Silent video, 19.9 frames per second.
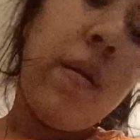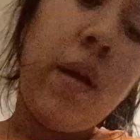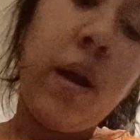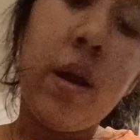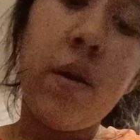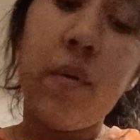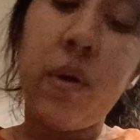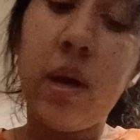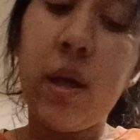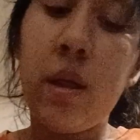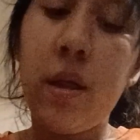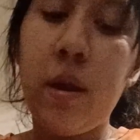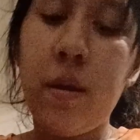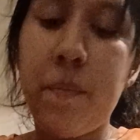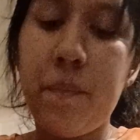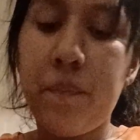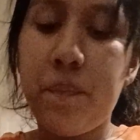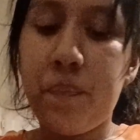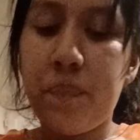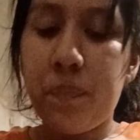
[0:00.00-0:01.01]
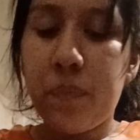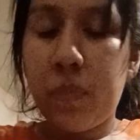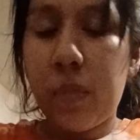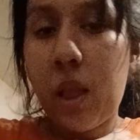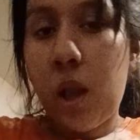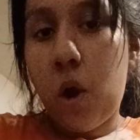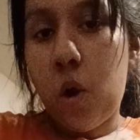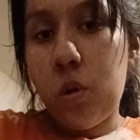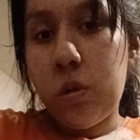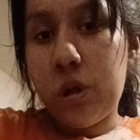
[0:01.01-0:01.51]
Anyways,
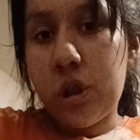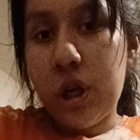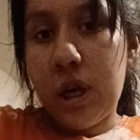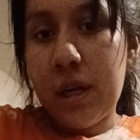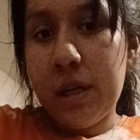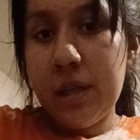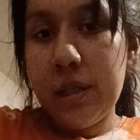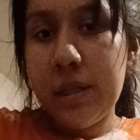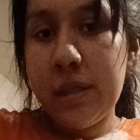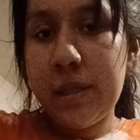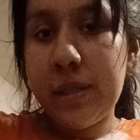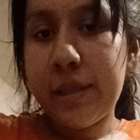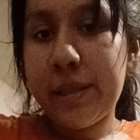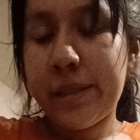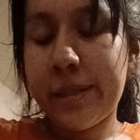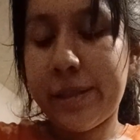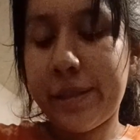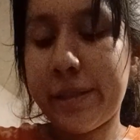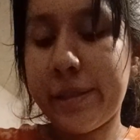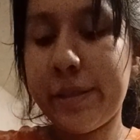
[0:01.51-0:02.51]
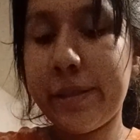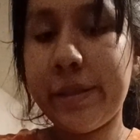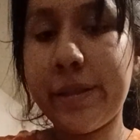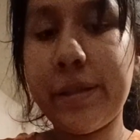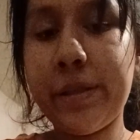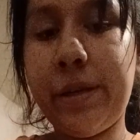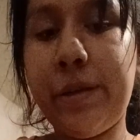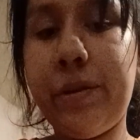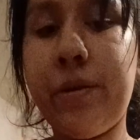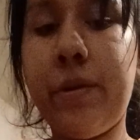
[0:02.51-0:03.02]
one shot.
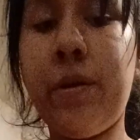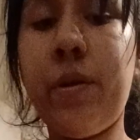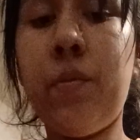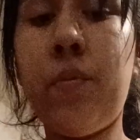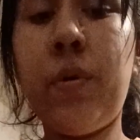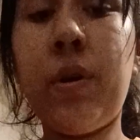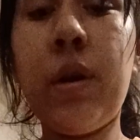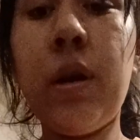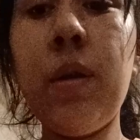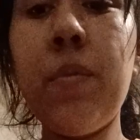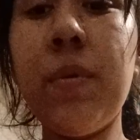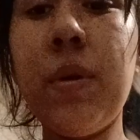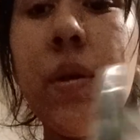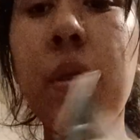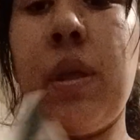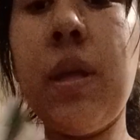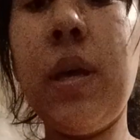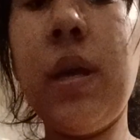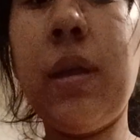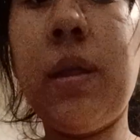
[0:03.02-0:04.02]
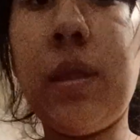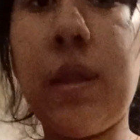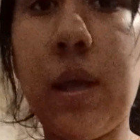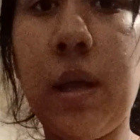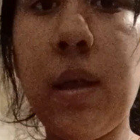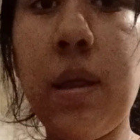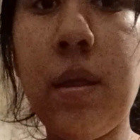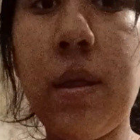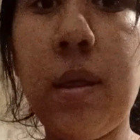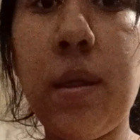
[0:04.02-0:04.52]
We're gonna be using
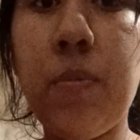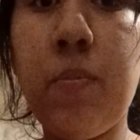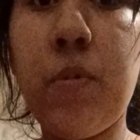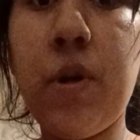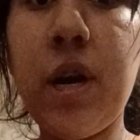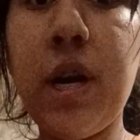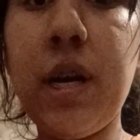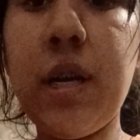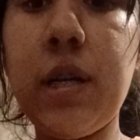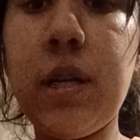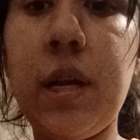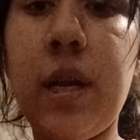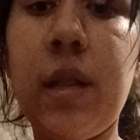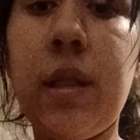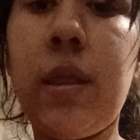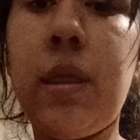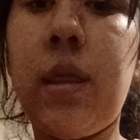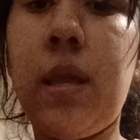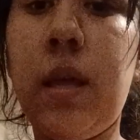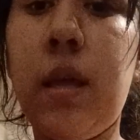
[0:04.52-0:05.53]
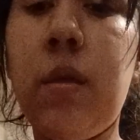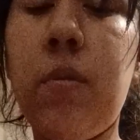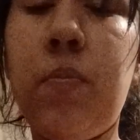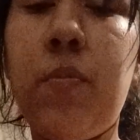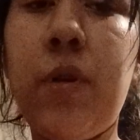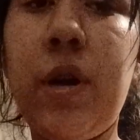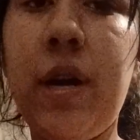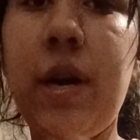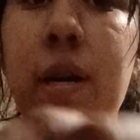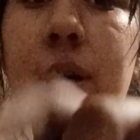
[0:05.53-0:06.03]
this brand and this
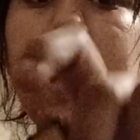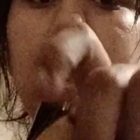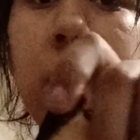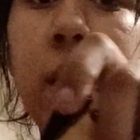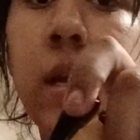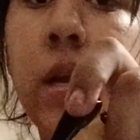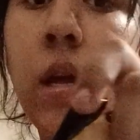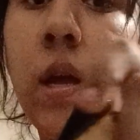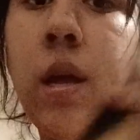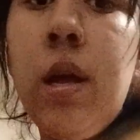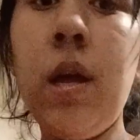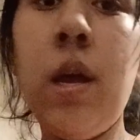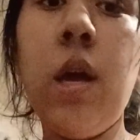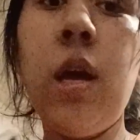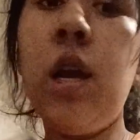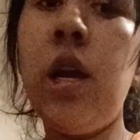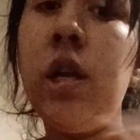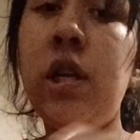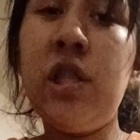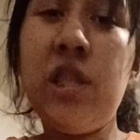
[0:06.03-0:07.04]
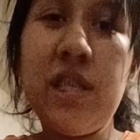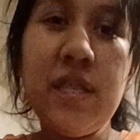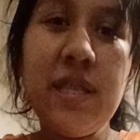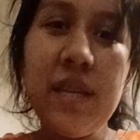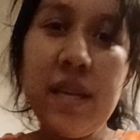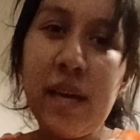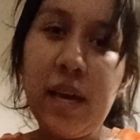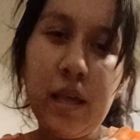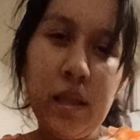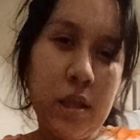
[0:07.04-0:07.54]
brand. Just
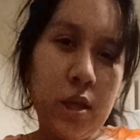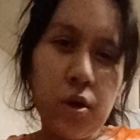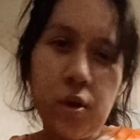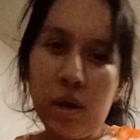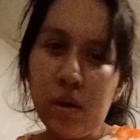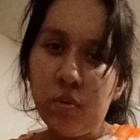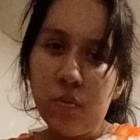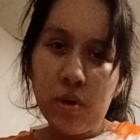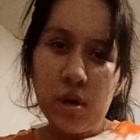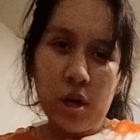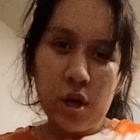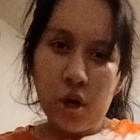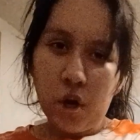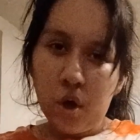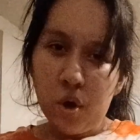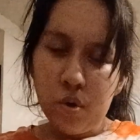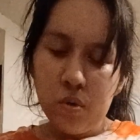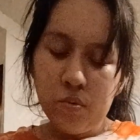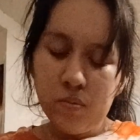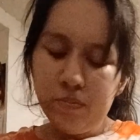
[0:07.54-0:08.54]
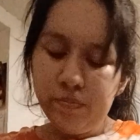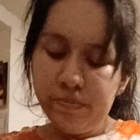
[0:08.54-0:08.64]
in case you guys wanna know